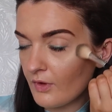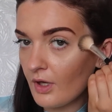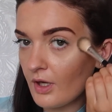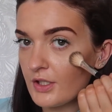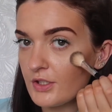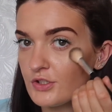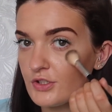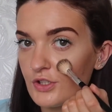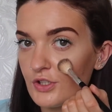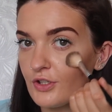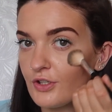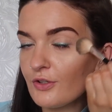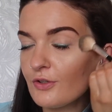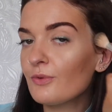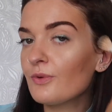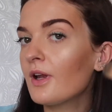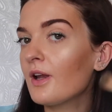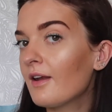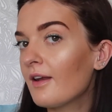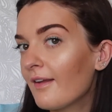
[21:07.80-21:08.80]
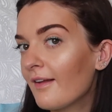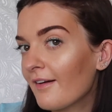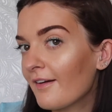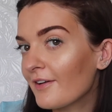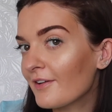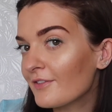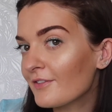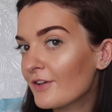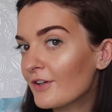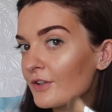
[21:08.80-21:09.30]
I do
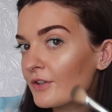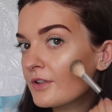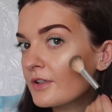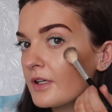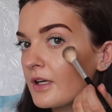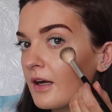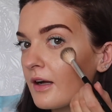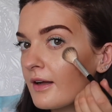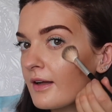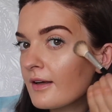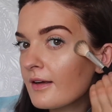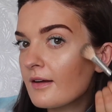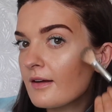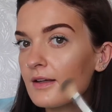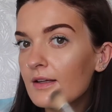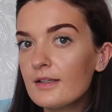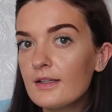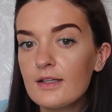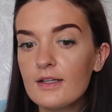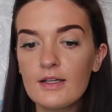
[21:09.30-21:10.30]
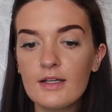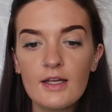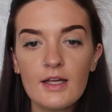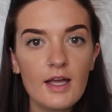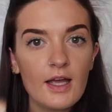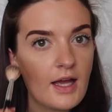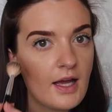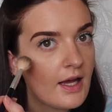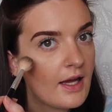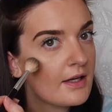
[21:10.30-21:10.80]
love a good highlight,
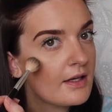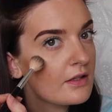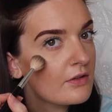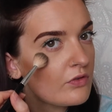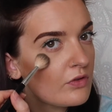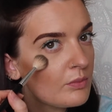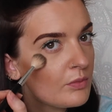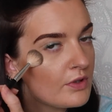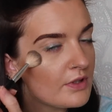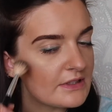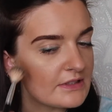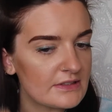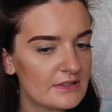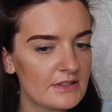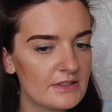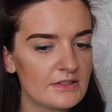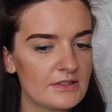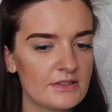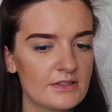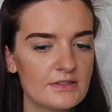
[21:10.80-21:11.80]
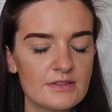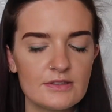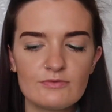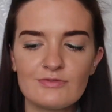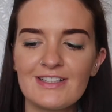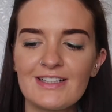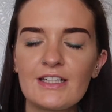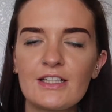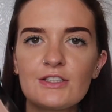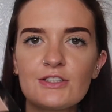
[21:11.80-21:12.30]
and if I'm honest, this isn't
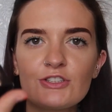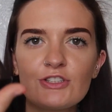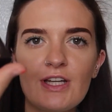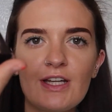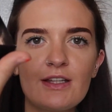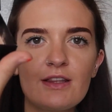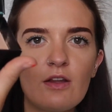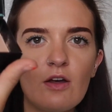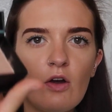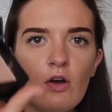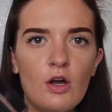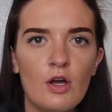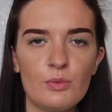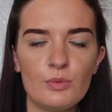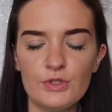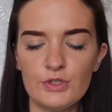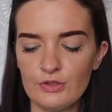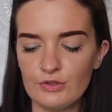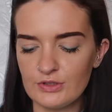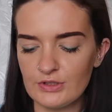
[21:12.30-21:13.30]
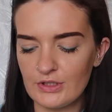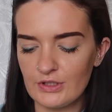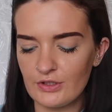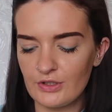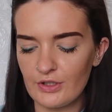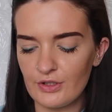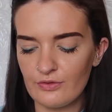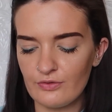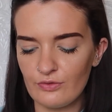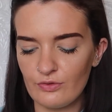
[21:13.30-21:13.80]
really a shade that I would usually
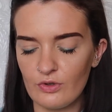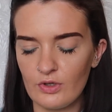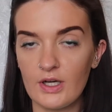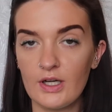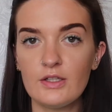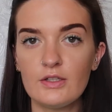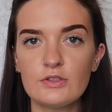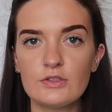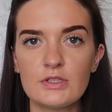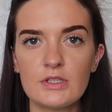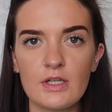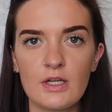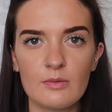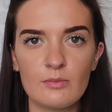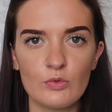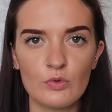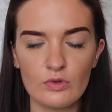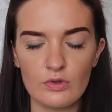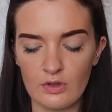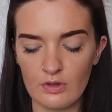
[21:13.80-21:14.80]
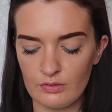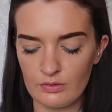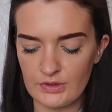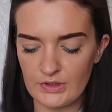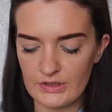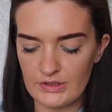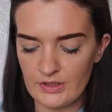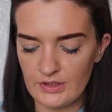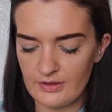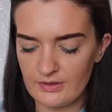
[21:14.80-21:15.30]
go for. I usually like more
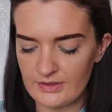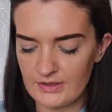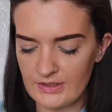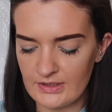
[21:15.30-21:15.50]
goldy tones.